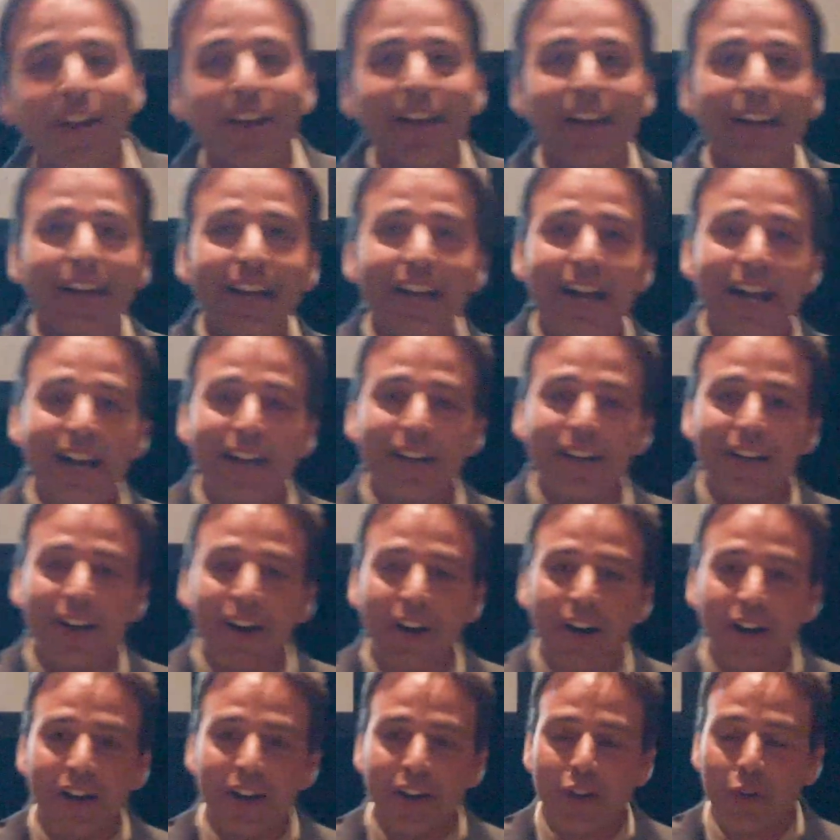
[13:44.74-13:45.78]
way, I kind of
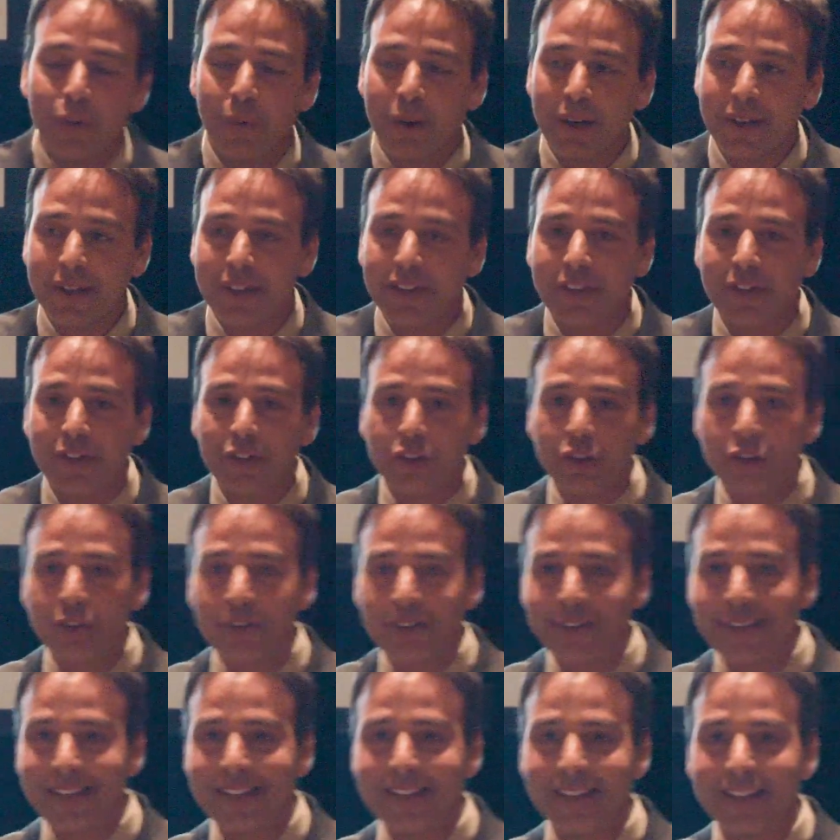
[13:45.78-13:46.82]
call it, what is your
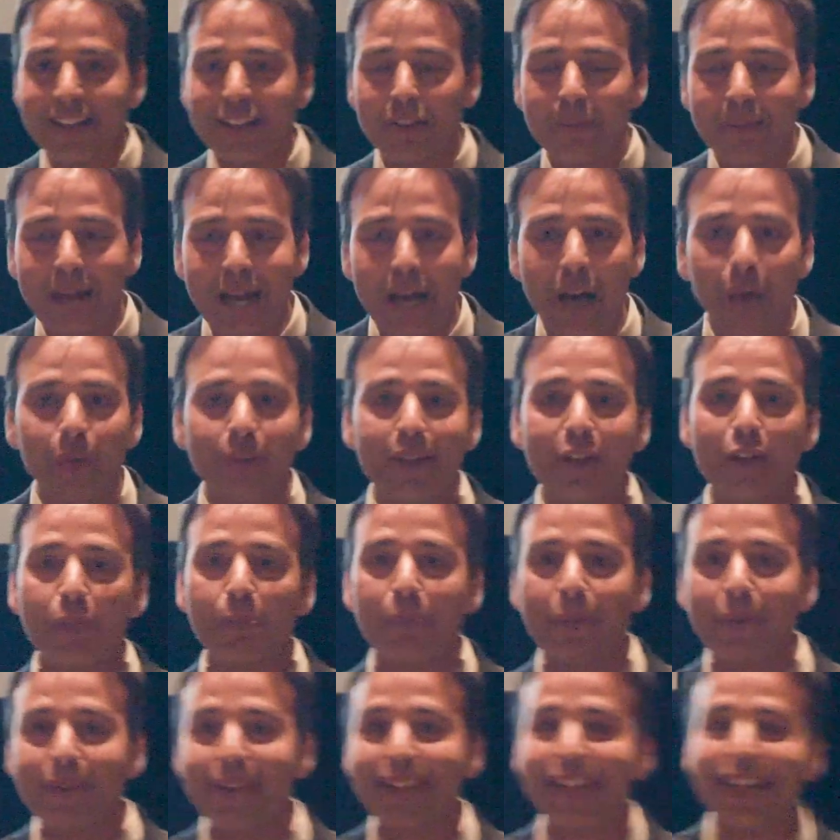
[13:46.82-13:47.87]
stress system? How is
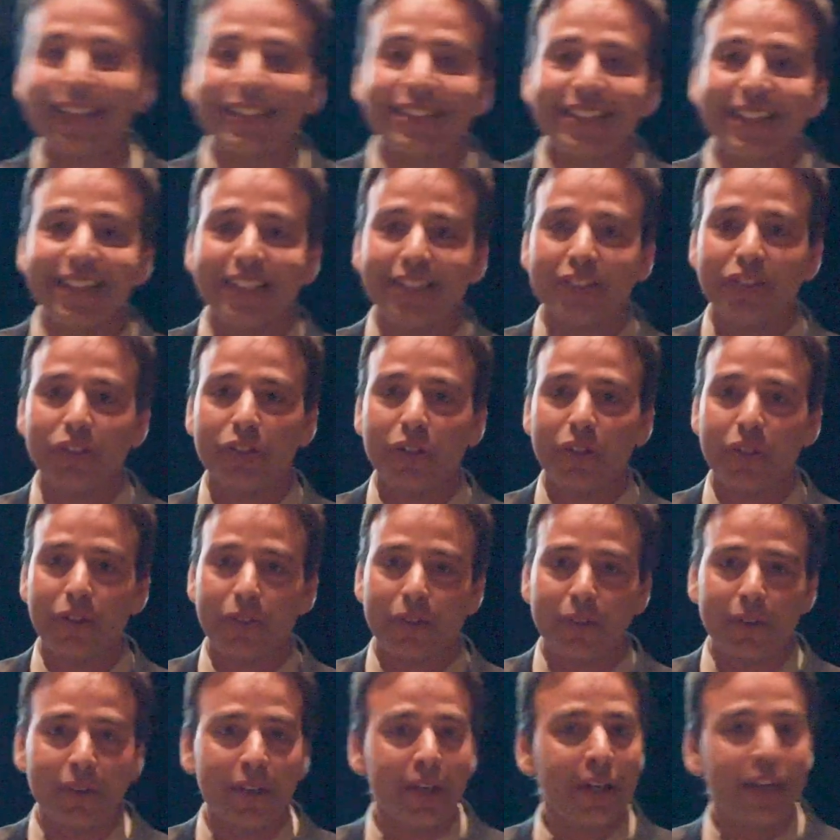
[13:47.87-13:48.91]
it presenting it to
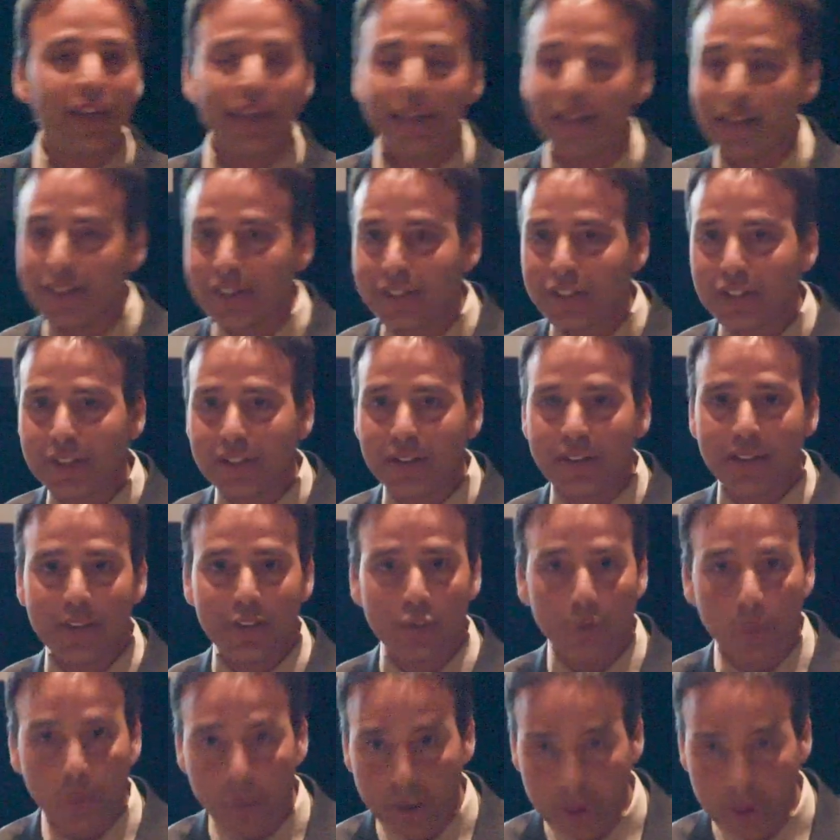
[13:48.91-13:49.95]
you? Such as the